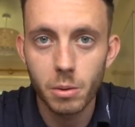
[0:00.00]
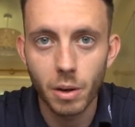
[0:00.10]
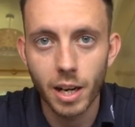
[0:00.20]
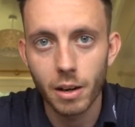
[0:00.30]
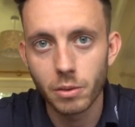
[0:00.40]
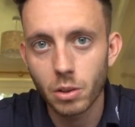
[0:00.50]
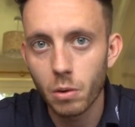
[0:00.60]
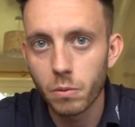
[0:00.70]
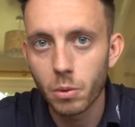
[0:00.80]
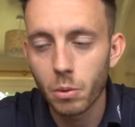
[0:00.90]
went out on the
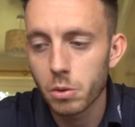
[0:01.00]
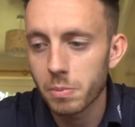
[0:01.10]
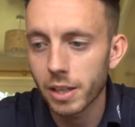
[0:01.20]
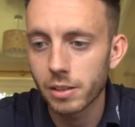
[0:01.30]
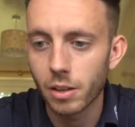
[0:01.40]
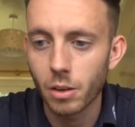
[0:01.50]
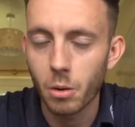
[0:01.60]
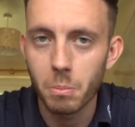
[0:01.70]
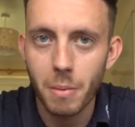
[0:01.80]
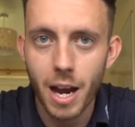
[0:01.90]
golf course, played a nine
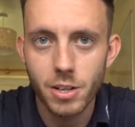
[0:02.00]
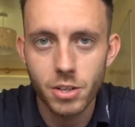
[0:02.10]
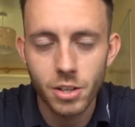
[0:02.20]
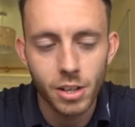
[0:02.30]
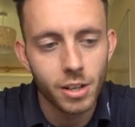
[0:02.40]
hole match,